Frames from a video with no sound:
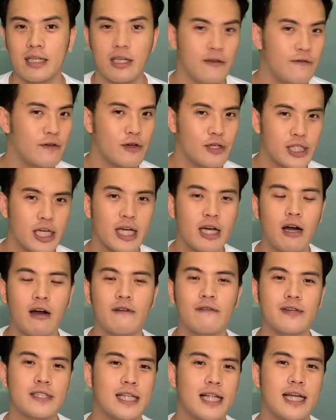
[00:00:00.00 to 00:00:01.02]
If you check out our
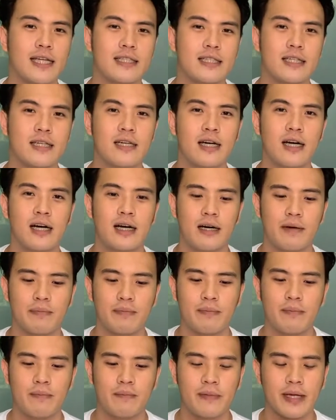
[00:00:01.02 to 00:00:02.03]
fertilizer
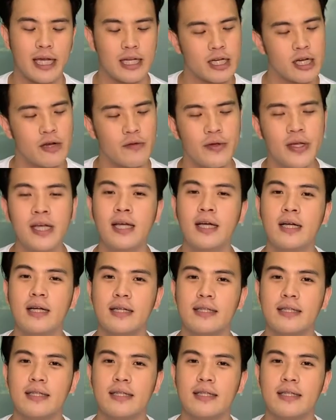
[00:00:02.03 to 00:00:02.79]
category,